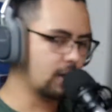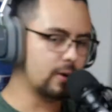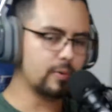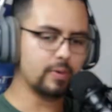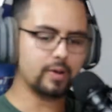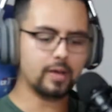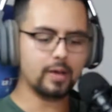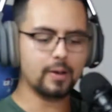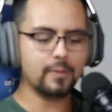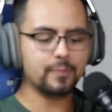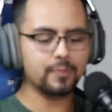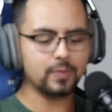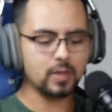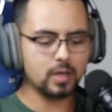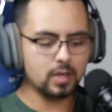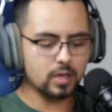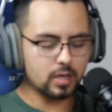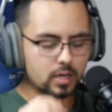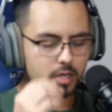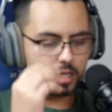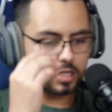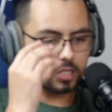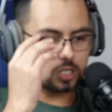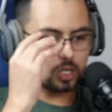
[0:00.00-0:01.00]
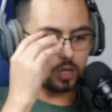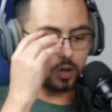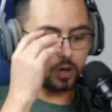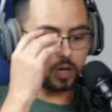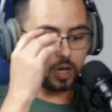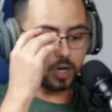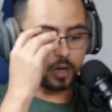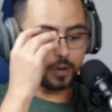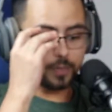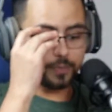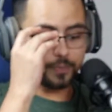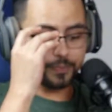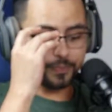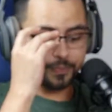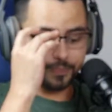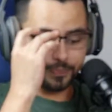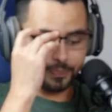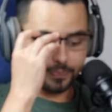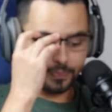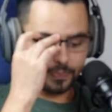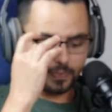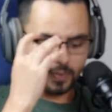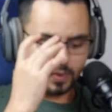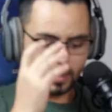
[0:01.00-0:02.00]
There we go. So
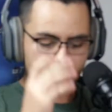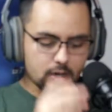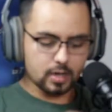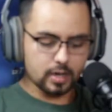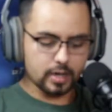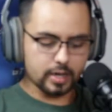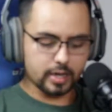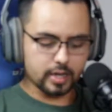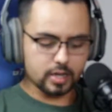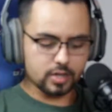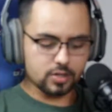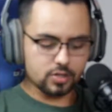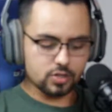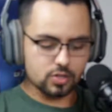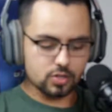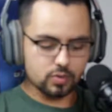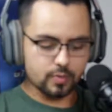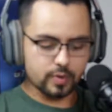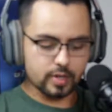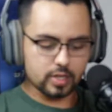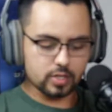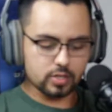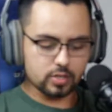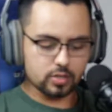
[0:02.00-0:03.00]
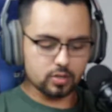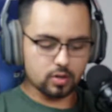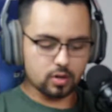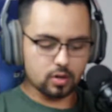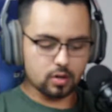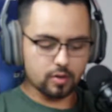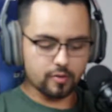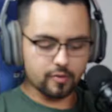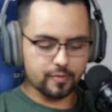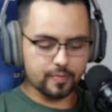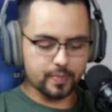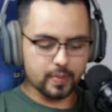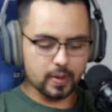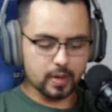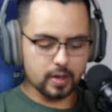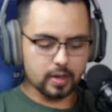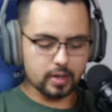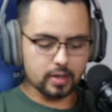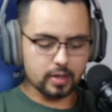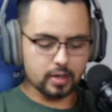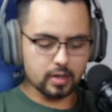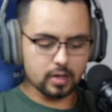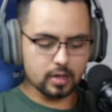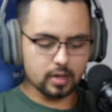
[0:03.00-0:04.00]
I guess we can start off
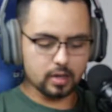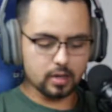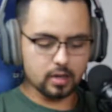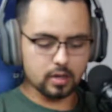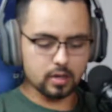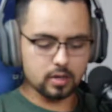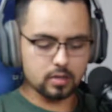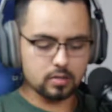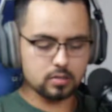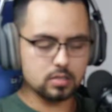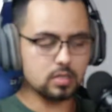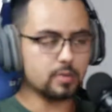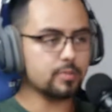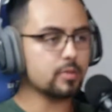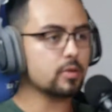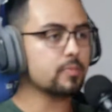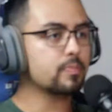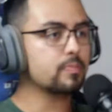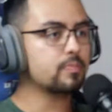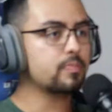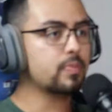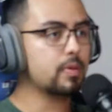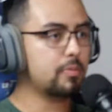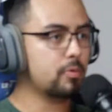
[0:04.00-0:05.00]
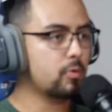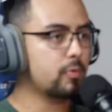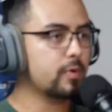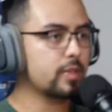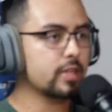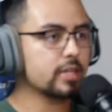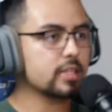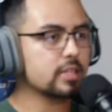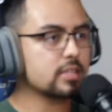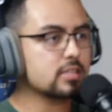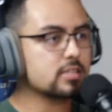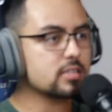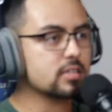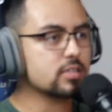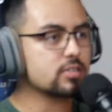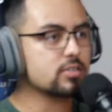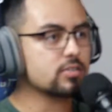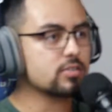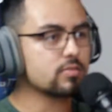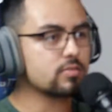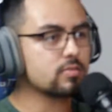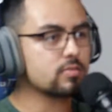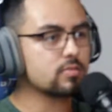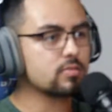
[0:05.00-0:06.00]
by some of the people we like listening
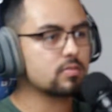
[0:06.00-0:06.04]
to.